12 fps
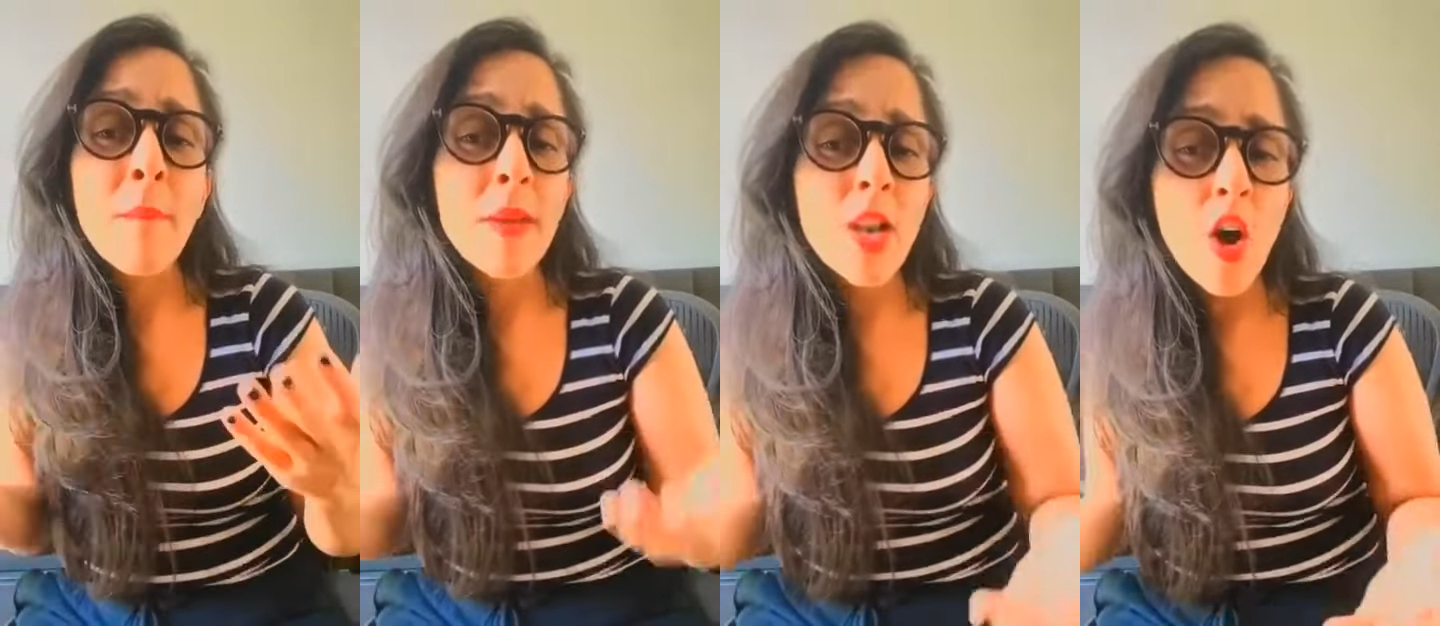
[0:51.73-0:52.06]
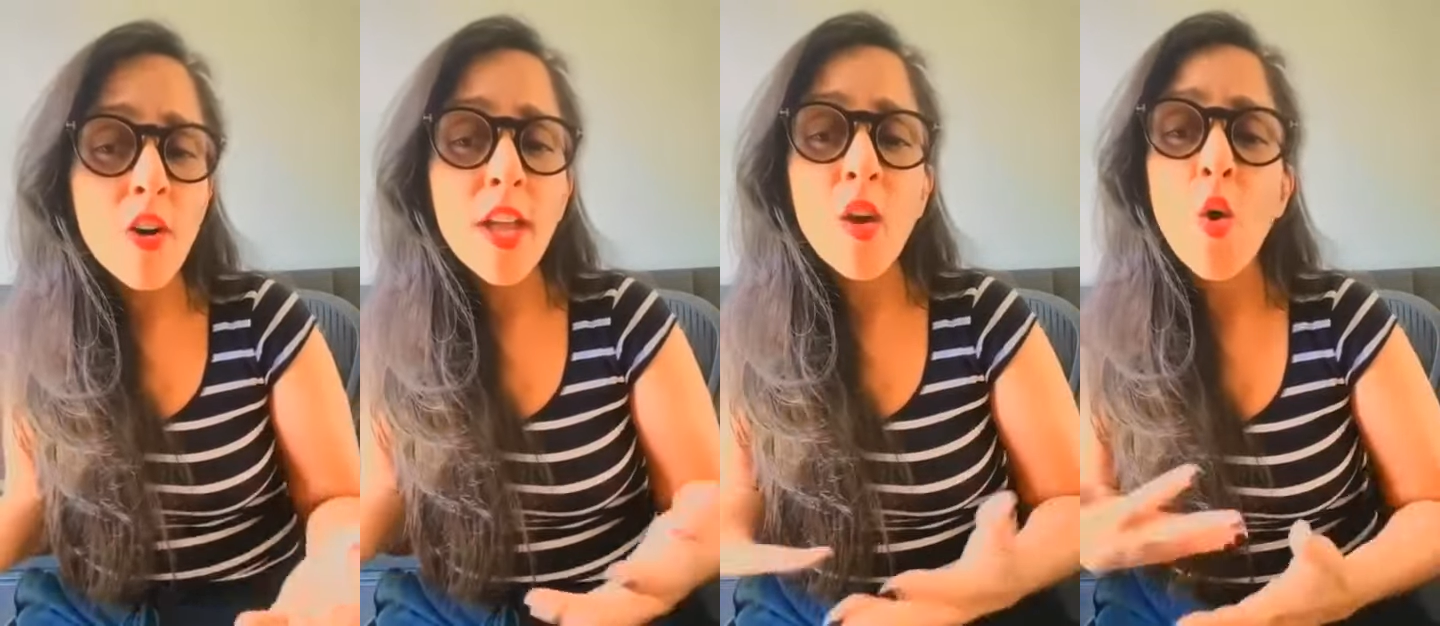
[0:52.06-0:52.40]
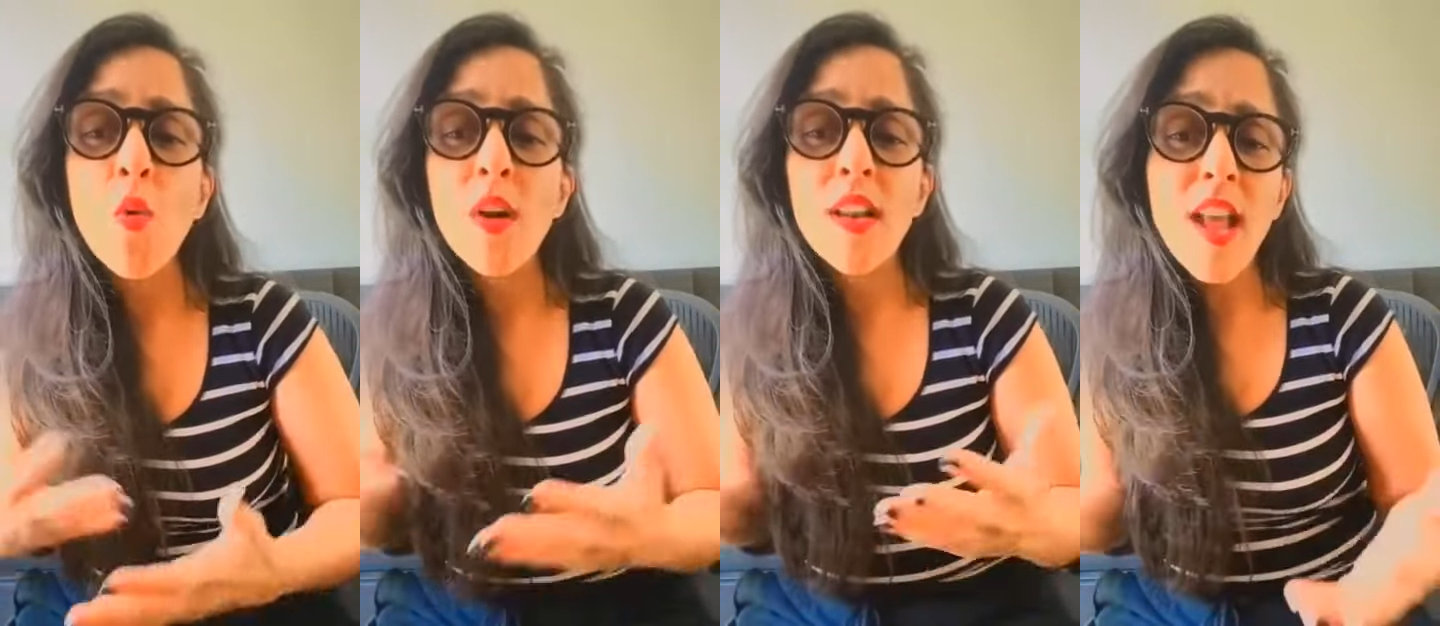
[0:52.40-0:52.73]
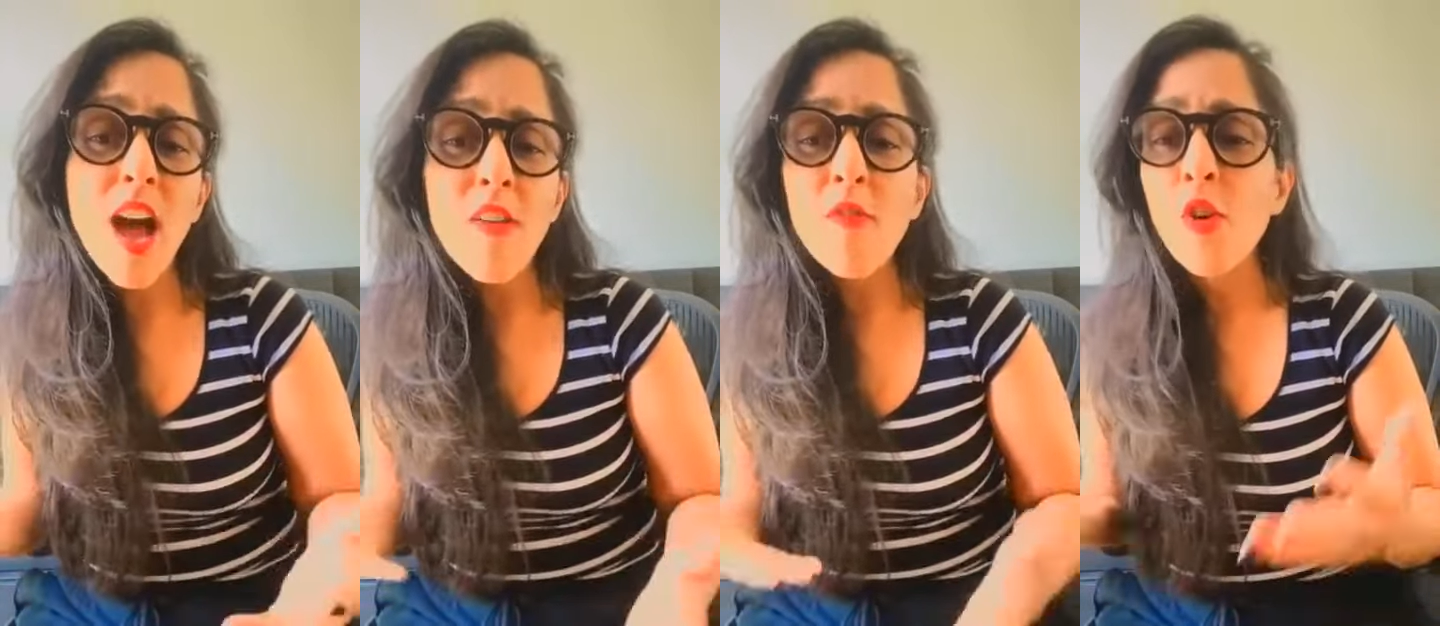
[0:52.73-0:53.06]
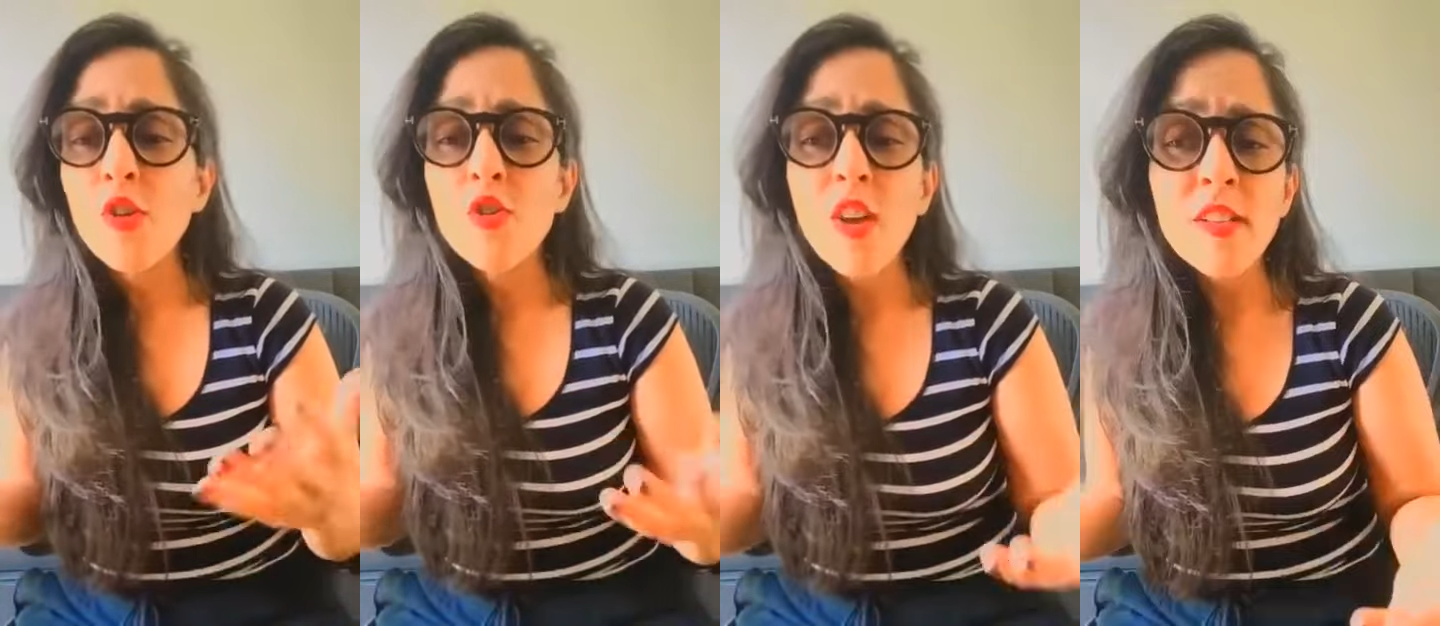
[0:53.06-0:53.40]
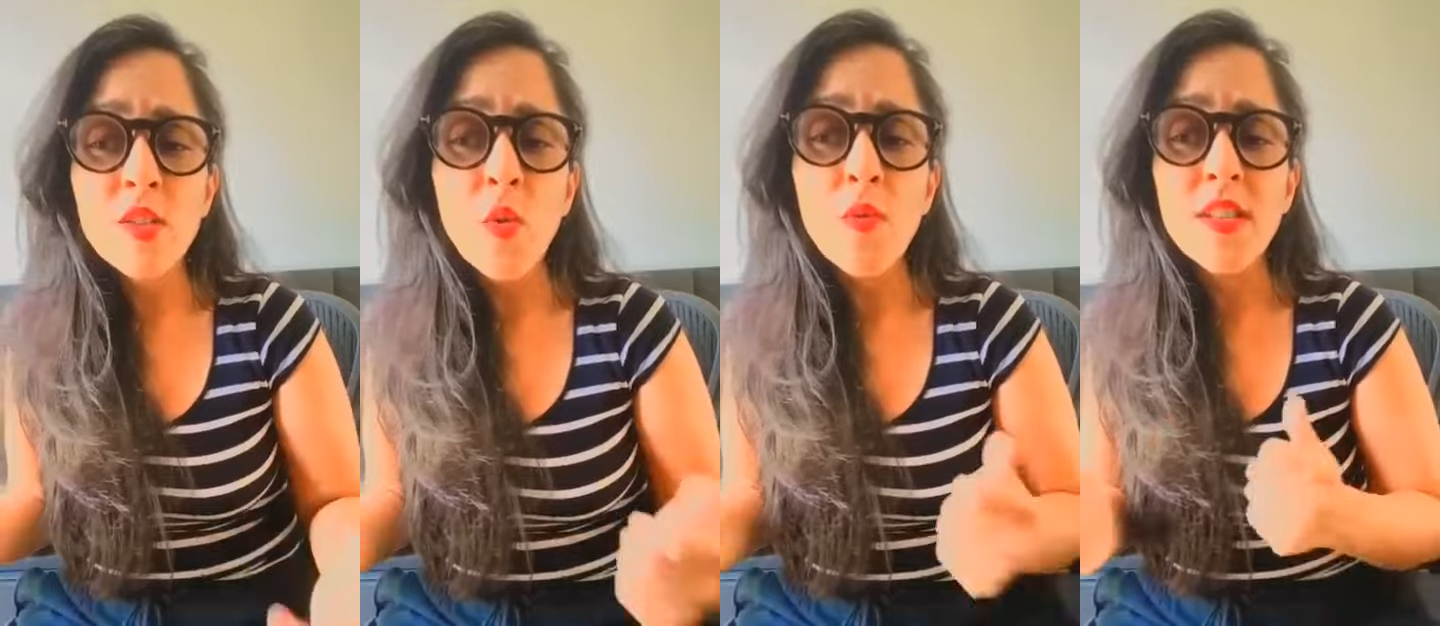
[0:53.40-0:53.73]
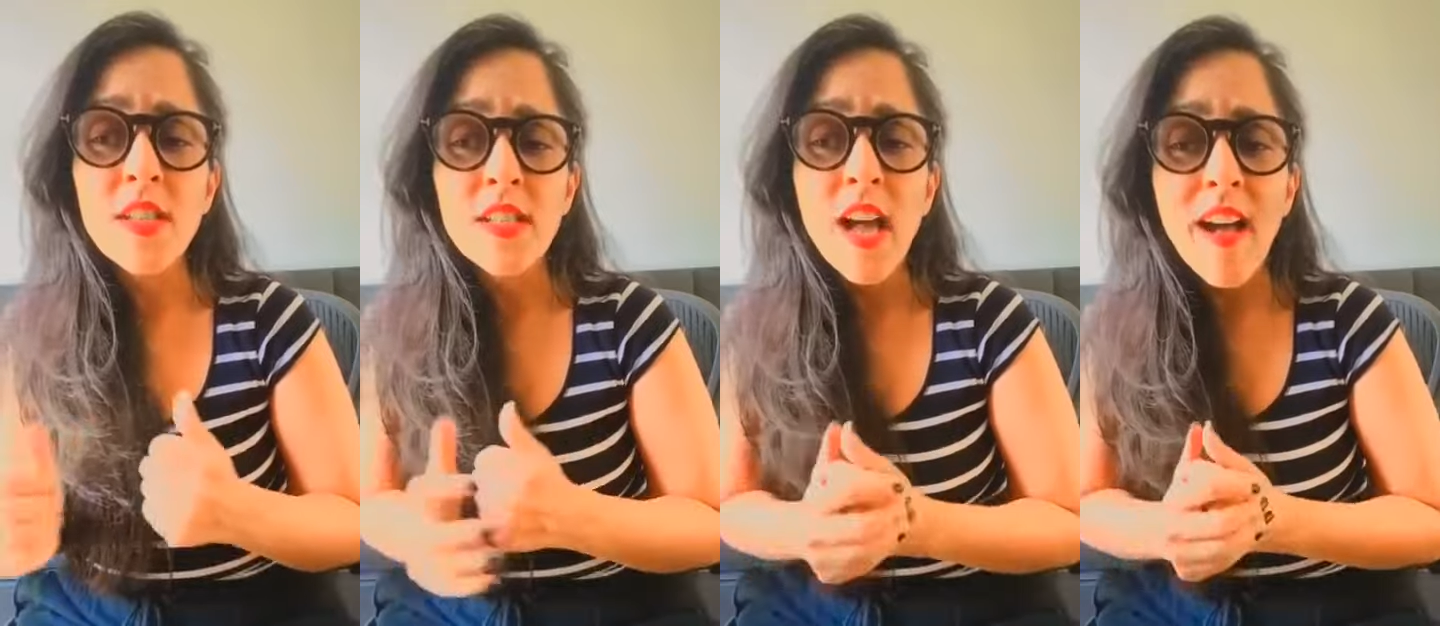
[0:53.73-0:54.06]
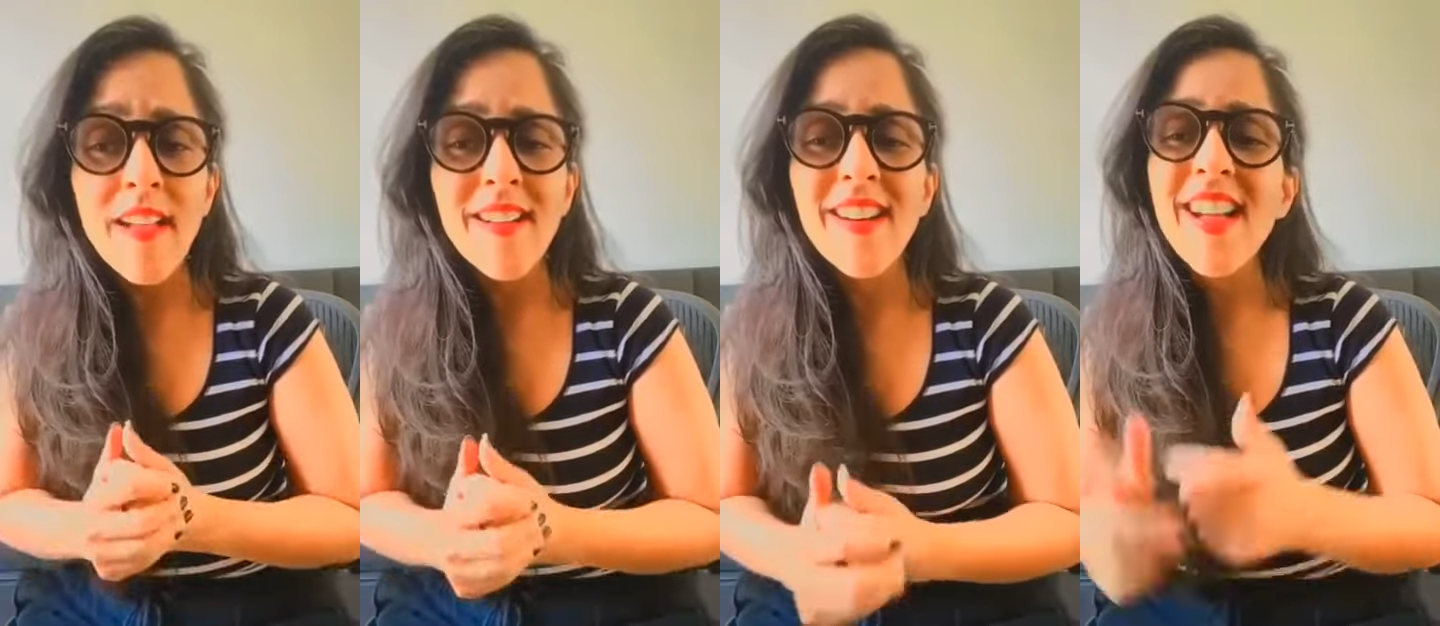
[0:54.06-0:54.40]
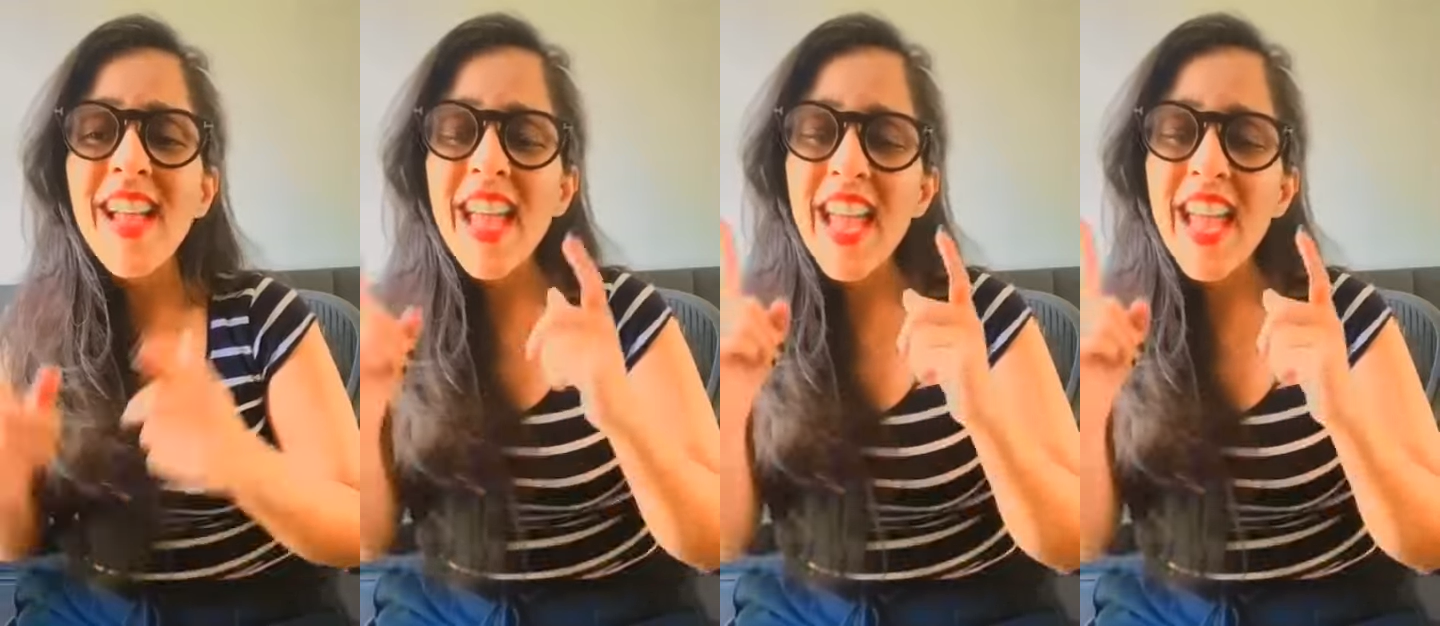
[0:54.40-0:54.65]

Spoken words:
belonging over love, or trust over desire.